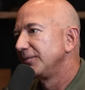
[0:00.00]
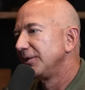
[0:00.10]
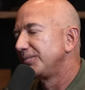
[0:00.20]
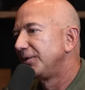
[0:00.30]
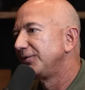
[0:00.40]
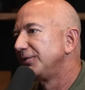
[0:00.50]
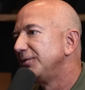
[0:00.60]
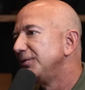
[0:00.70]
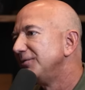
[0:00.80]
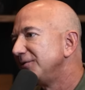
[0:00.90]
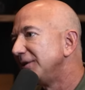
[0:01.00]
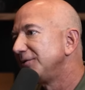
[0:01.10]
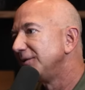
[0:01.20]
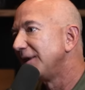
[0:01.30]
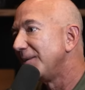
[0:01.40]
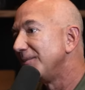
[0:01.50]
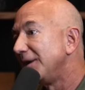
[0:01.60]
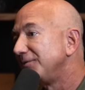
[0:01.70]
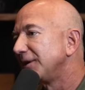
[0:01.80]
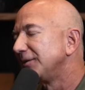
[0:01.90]
The person who invented that
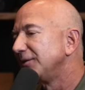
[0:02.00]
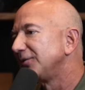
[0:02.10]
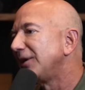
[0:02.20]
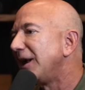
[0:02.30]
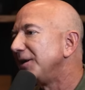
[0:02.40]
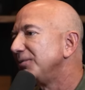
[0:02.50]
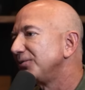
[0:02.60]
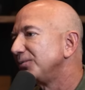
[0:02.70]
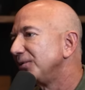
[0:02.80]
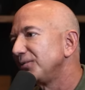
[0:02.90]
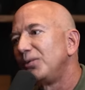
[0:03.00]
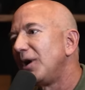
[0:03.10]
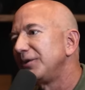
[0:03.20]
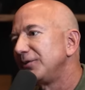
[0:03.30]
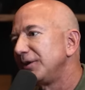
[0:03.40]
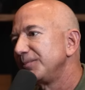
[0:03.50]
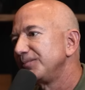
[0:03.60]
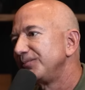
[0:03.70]
metric and decided it was worth watching.